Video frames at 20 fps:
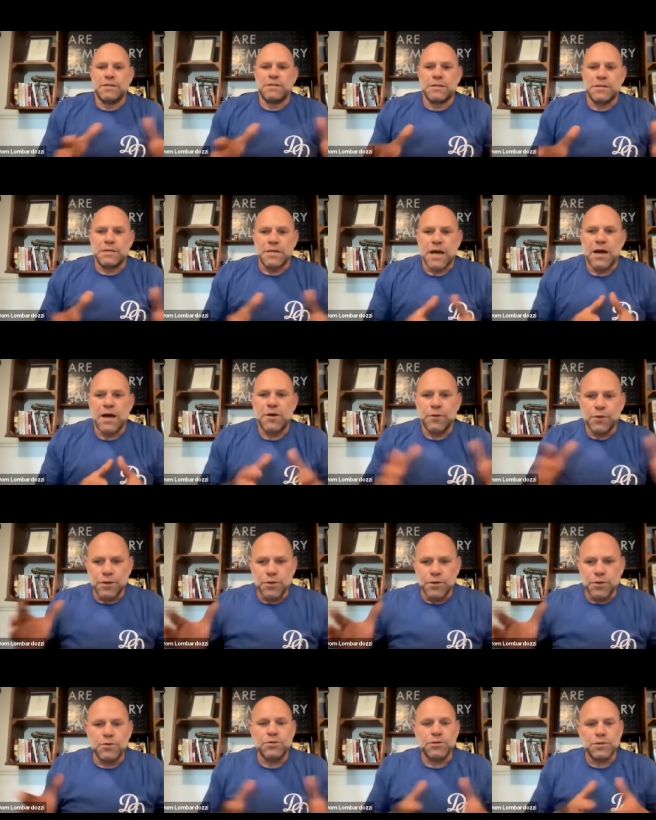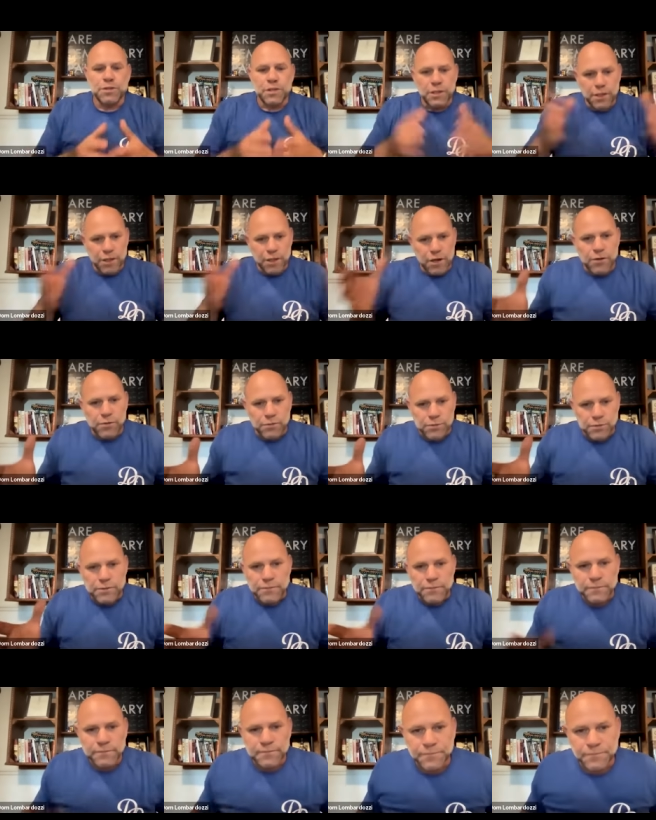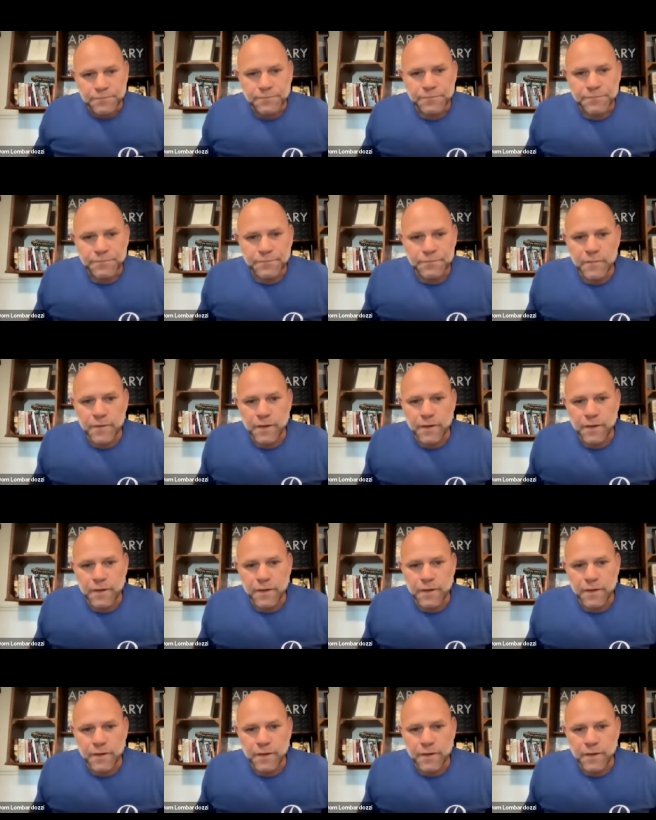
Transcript: this is how it usually goes.